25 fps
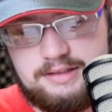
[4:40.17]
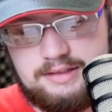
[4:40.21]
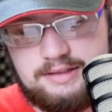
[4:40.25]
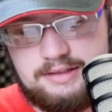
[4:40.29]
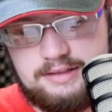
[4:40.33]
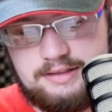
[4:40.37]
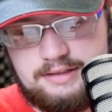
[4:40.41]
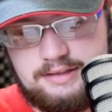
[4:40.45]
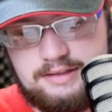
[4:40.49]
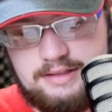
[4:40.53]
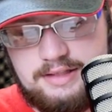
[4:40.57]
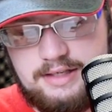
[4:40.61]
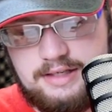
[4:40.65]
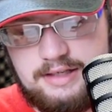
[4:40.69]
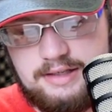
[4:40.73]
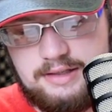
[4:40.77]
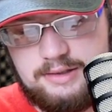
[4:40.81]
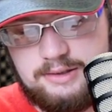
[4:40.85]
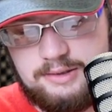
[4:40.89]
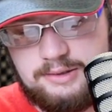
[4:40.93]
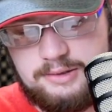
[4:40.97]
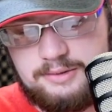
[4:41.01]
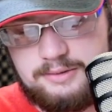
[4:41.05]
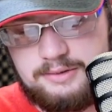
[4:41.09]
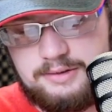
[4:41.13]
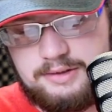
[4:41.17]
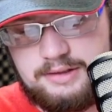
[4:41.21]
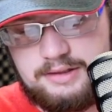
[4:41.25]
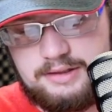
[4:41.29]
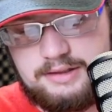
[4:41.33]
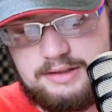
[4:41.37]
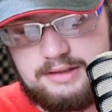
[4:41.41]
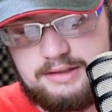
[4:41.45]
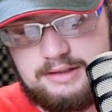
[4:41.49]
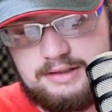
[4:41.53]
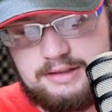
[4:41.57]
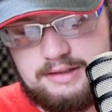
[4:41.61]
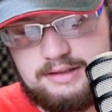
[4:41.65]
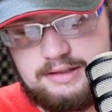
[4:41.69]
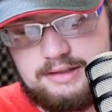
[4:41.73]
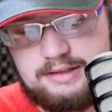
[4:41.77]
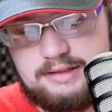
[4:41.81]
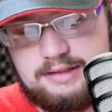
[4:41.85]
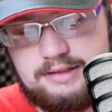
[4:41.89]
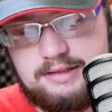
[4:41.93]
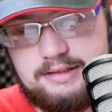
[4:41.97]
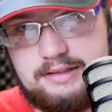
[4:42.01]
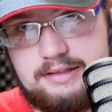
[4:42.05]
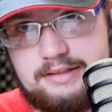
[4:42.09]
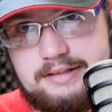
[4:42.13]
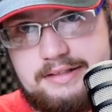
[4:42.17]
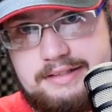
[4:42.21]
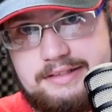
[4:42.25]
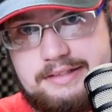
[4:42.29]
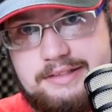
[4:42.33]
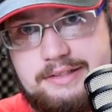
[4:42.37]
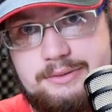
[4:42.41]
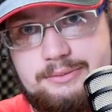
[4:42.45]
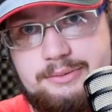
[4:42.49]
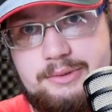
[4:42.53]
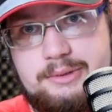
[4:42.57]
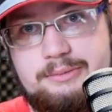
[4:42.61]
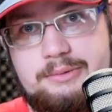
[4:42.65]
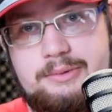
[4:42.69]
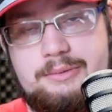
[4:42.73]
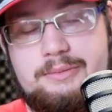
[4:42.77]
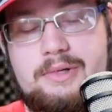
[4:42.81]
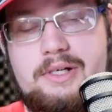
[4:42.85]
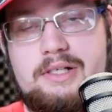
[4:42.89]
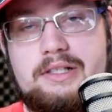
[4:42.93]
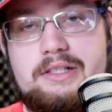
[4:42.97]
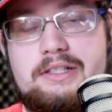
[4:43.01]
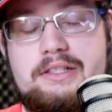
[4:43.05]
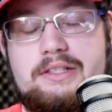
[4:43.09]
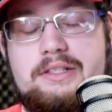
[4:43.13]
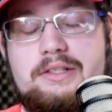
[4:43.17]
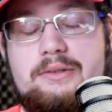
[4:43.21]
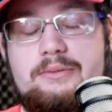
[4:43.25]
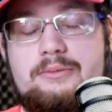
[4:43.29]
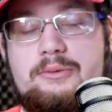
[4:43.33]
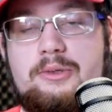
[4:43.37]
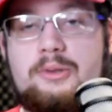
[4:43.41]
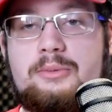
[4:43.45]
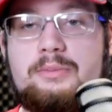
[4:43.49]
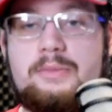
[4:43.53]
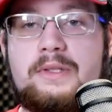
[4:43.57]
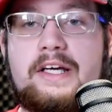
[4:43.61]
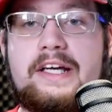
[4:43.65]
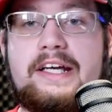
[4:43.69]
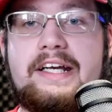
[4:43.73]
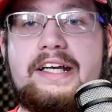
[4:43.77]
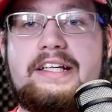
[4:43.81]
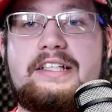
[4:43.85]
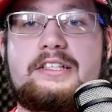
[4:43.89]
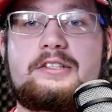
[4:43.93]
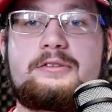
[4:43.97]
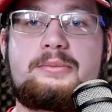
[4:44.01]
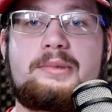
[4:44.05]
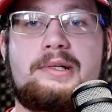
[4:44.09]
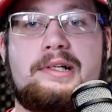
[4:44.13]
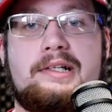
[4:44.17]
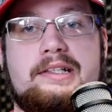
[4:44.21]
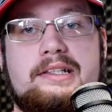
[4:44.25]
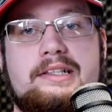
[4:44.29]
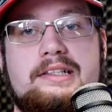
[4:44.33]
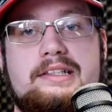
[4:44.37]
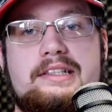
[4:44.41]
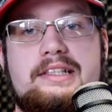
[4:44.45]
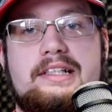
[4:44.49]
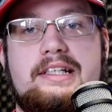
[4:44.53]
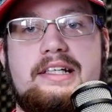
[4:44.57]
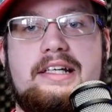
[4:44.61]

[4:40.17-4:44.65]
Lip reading: Now, this is when we walk into the role-playing aspect